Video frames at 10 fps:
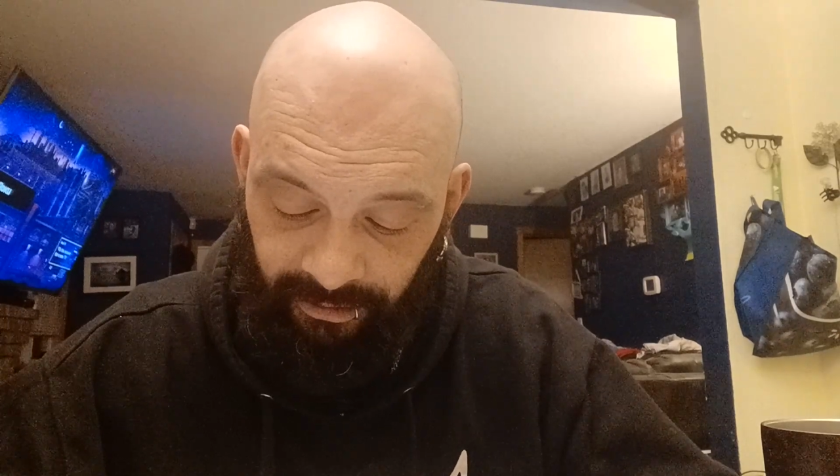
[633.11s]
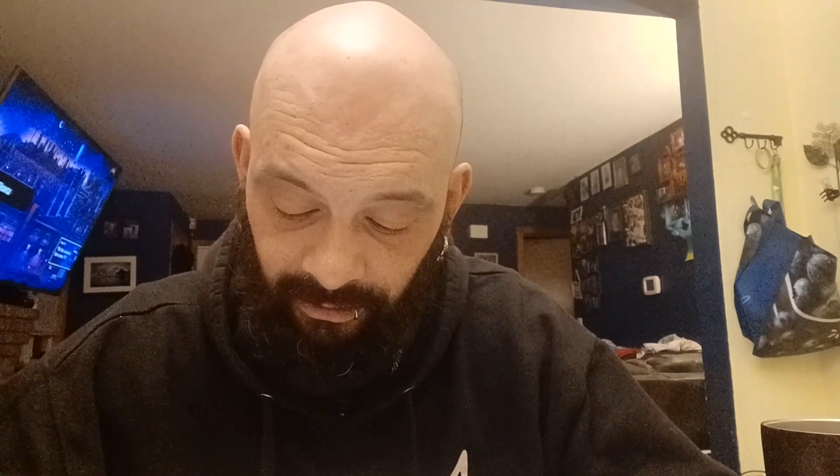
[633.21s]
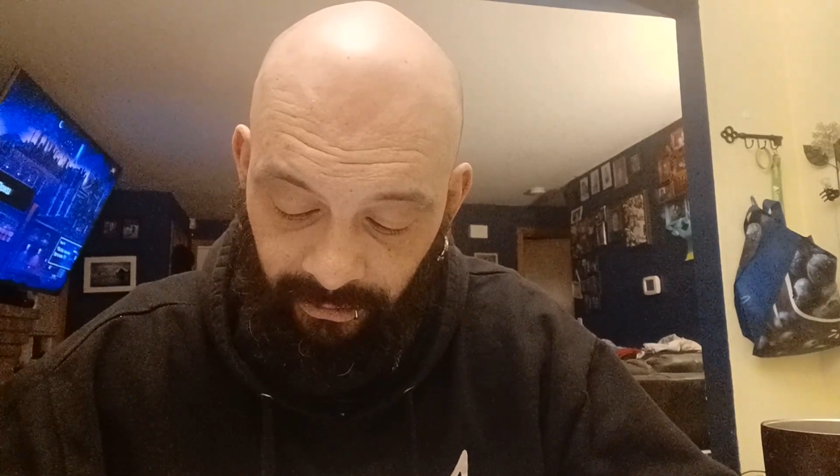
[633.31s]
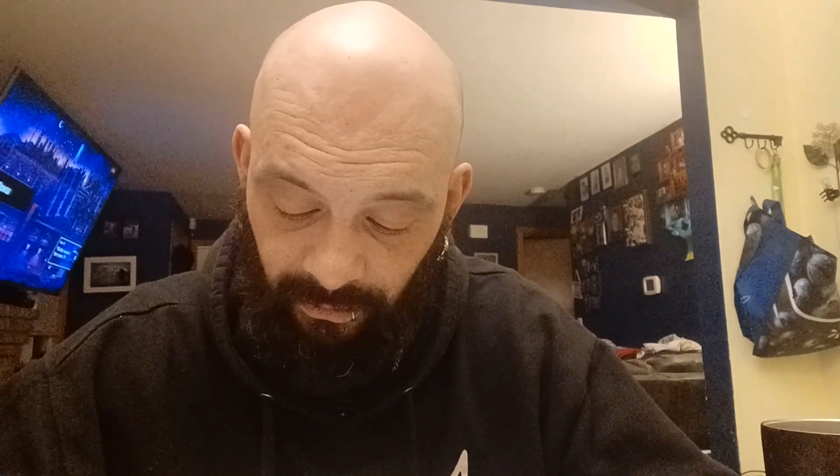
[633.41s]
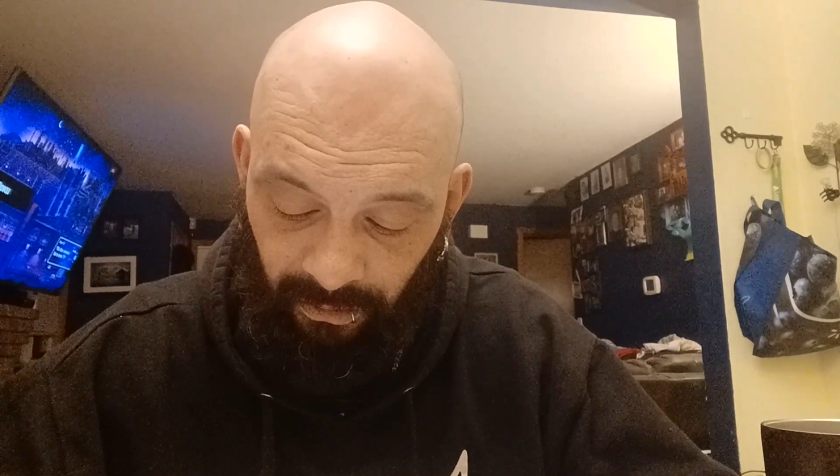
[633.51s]

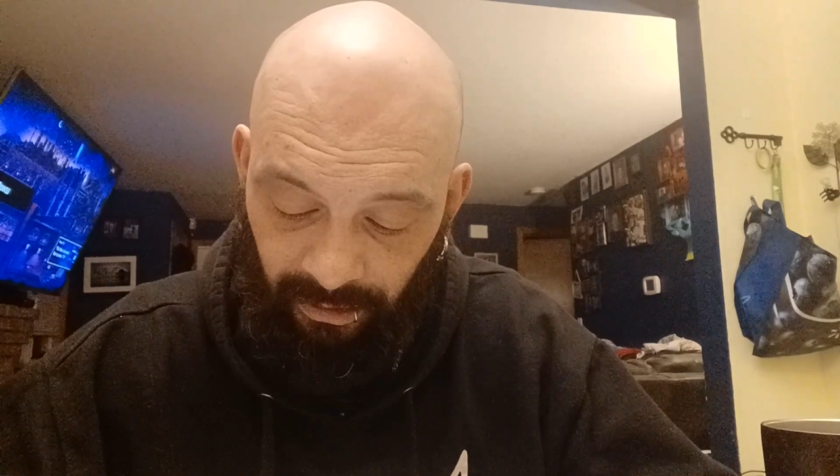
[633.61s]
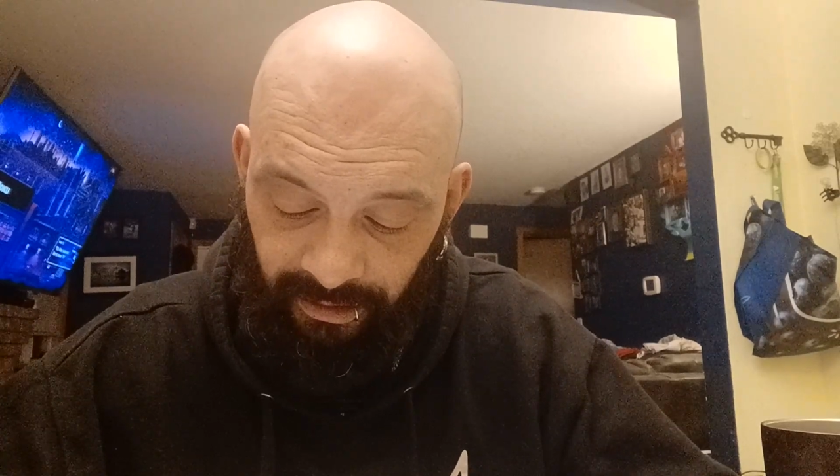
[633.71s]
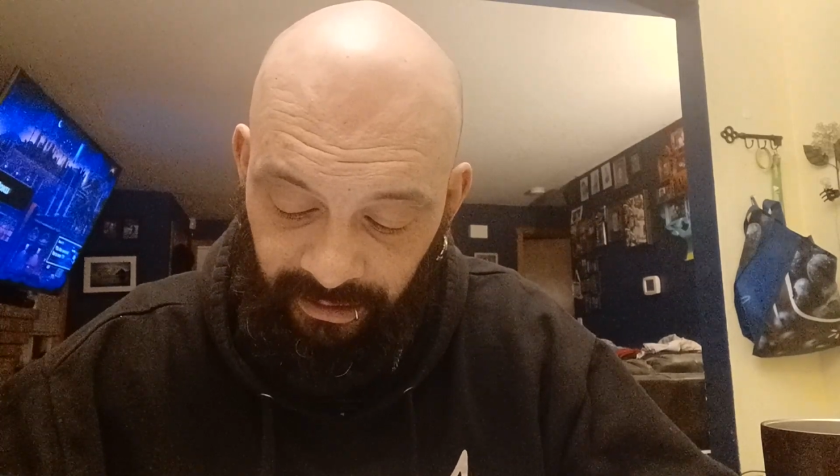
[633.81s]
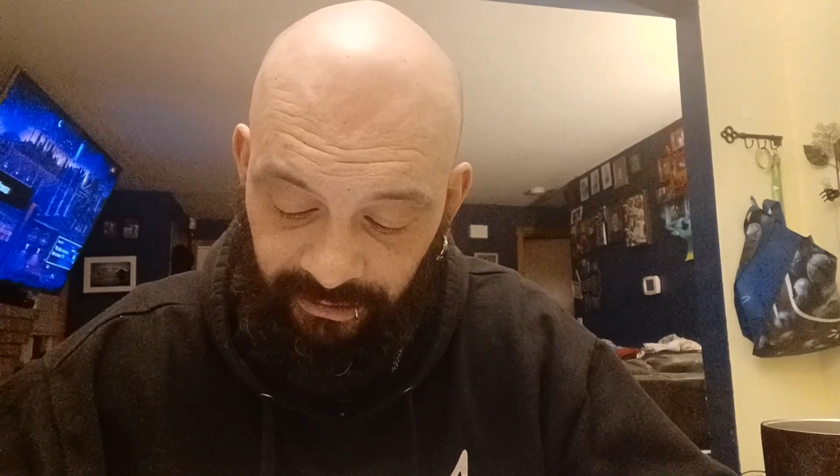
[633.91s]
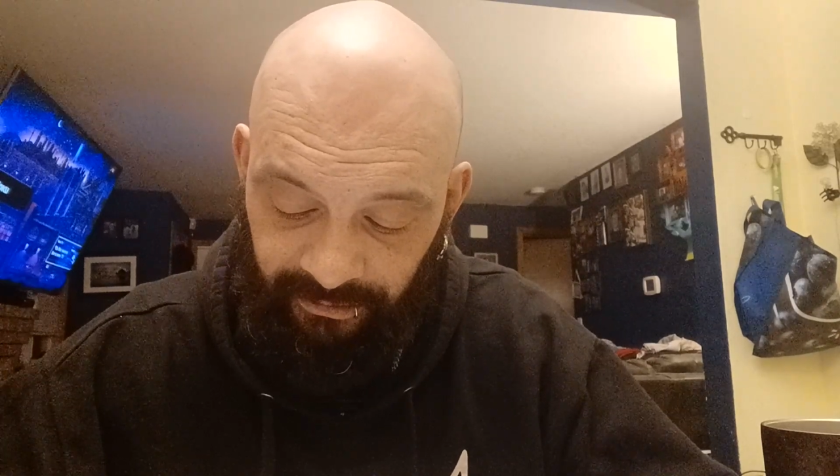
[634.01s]
go to war
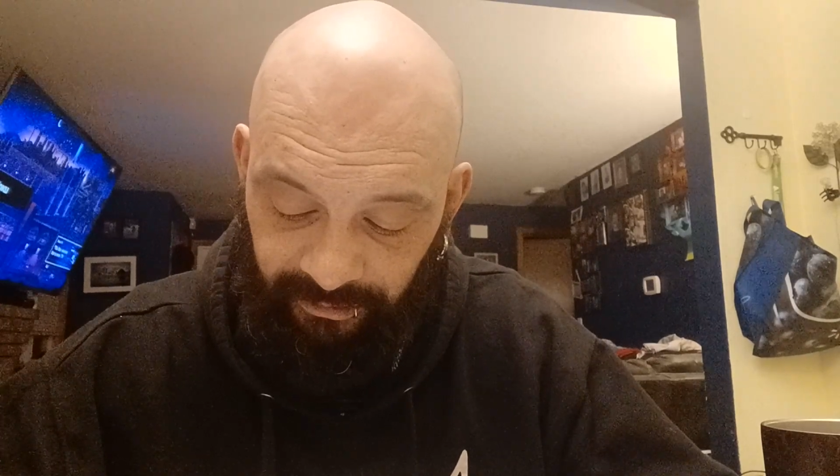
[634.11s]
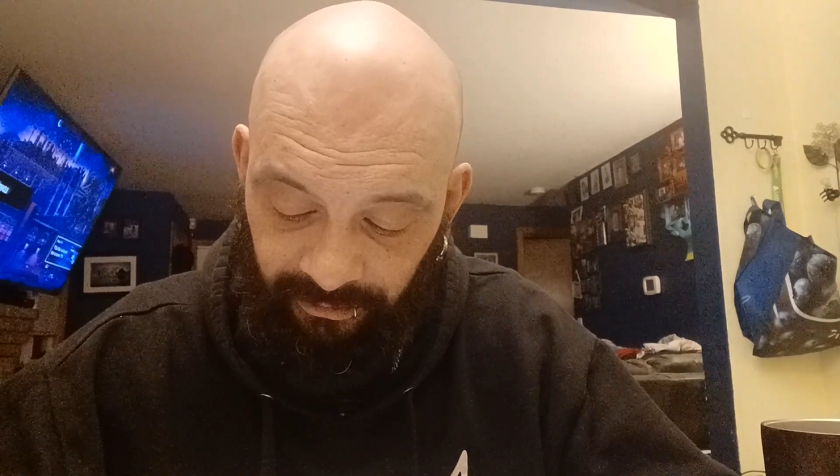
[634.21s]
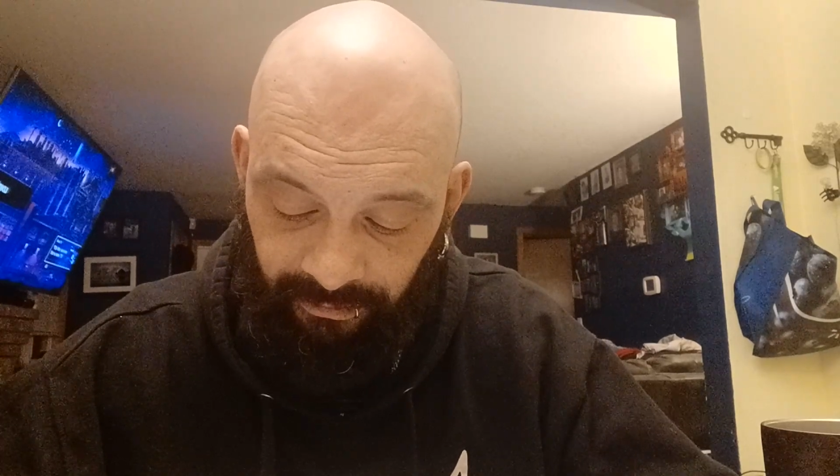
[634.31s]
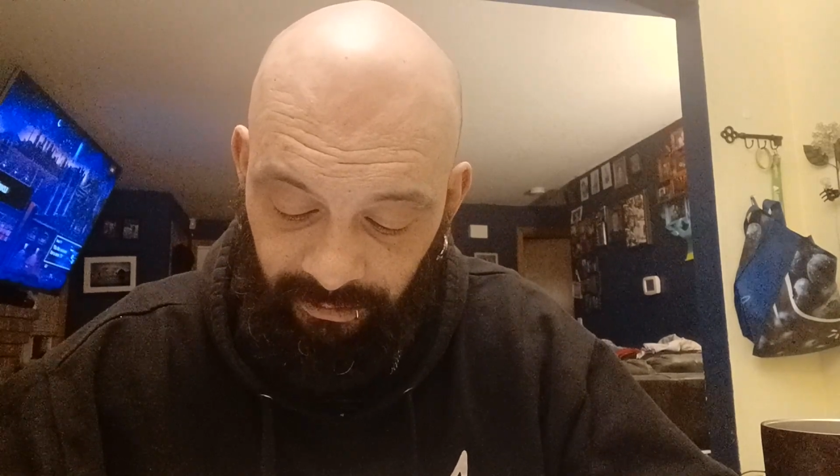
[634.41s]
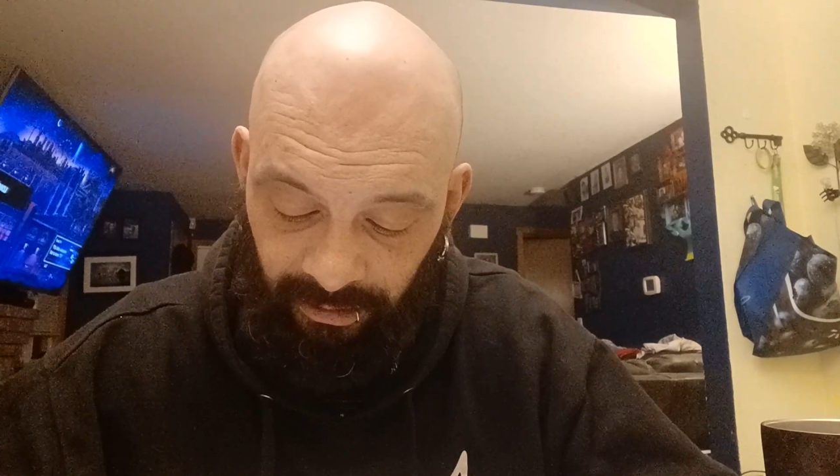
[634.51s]
in
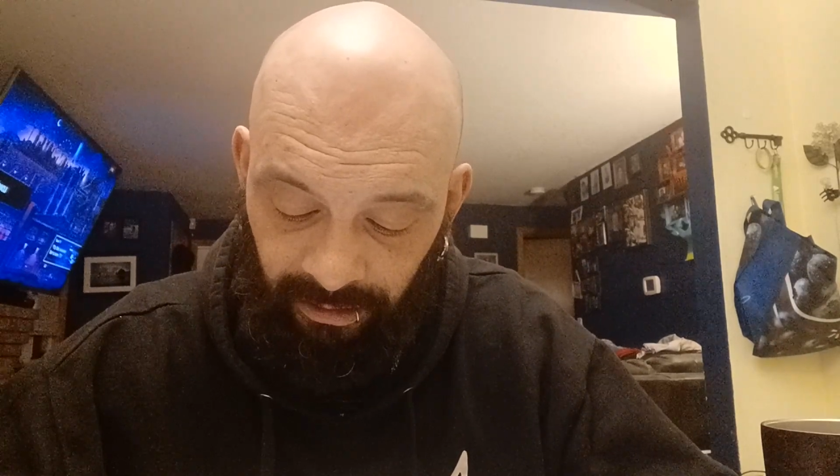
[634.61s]
Israel,